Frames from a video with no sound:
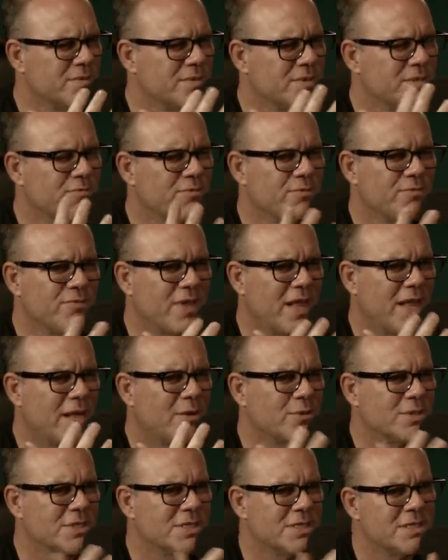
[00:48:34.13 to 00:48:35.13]
different
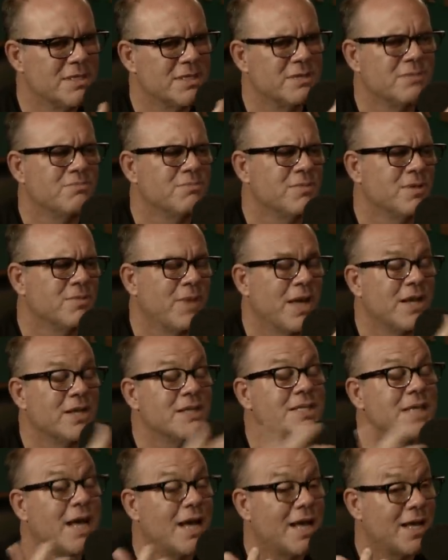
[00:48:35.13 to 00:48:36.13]
flowers and the amount
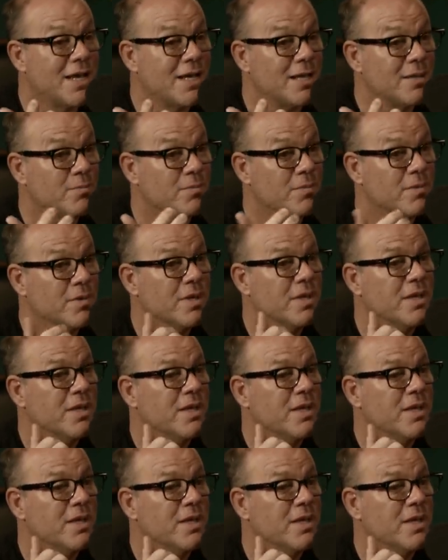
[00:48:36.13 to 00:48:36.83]
of time.